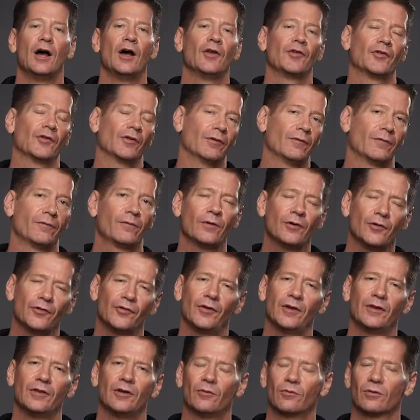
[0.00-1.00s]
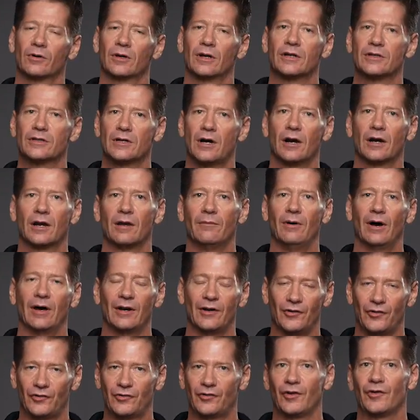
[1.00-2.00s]
So the first thing that we're going to talk about
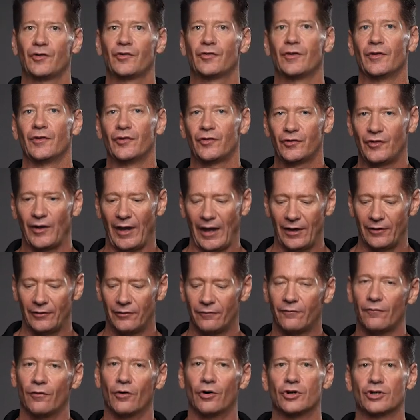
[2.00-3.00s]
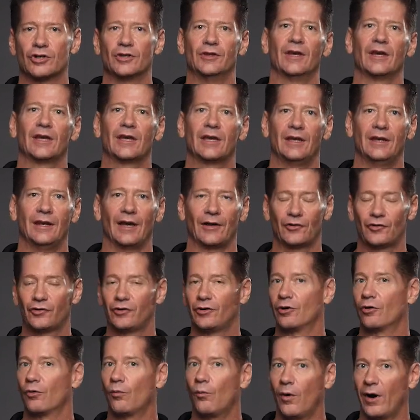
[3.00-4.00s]
is just the Standard version that connects to
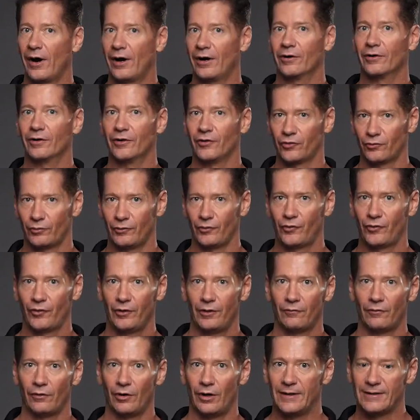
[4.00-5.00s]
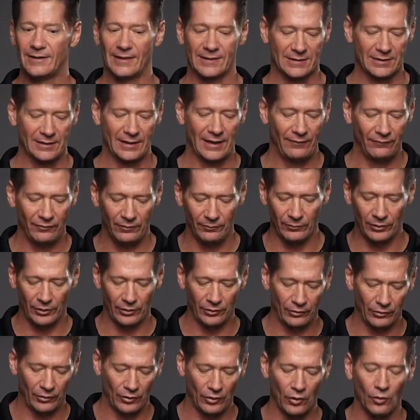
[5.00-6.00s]
your wireless receiver. It doesn't have the
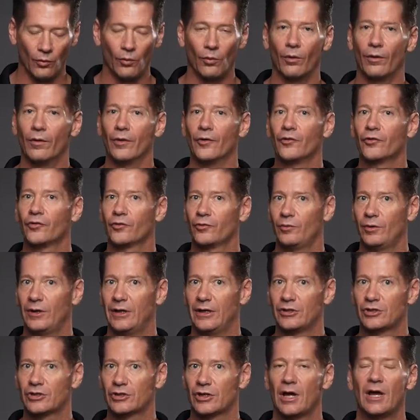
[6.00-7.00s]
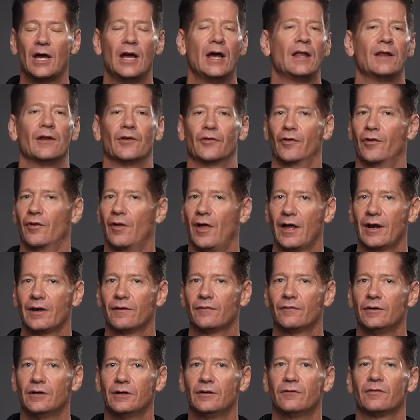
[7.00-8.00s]
motor or the switch. There's a lot
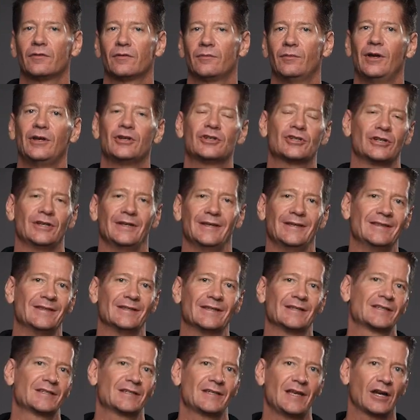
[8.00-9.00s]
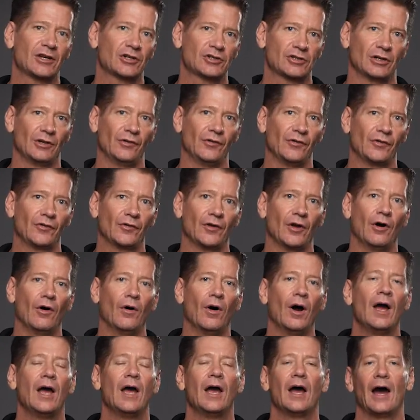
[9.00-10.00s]
of good information in this section,
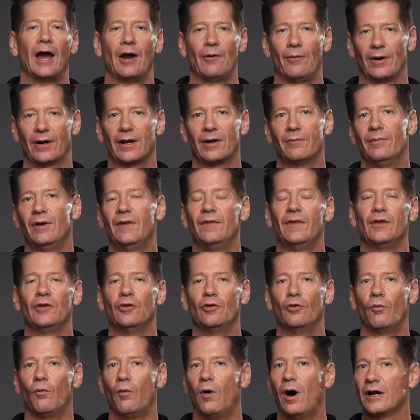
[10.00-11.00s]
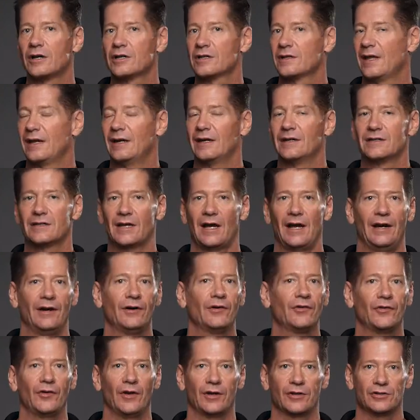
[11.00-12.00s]
so I recommend that you watch that entire
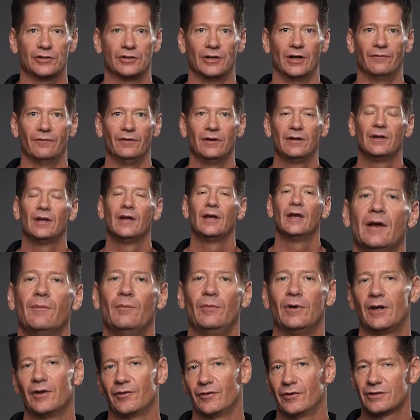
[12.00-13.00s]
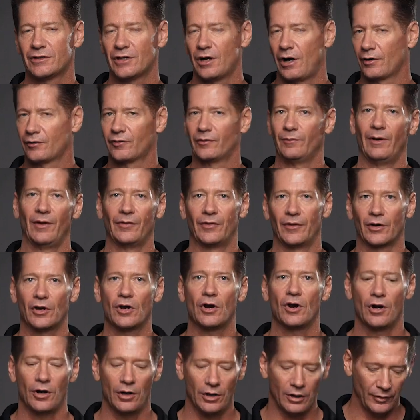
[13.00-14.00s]
section of it because it talks about the
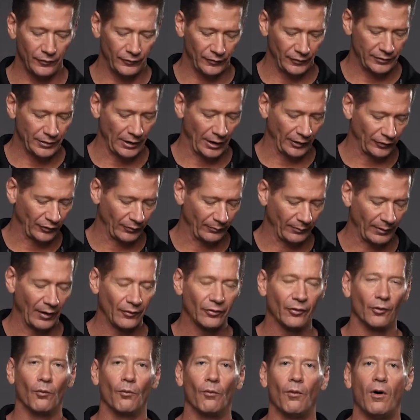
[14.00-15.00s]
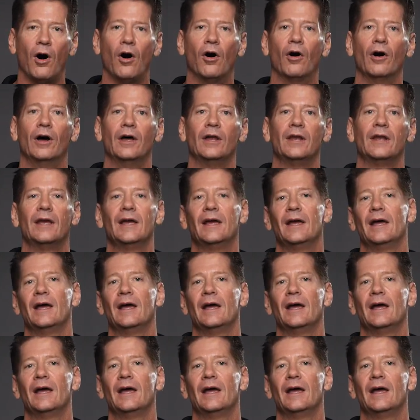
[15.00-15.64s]
cards, it talks about the wallet,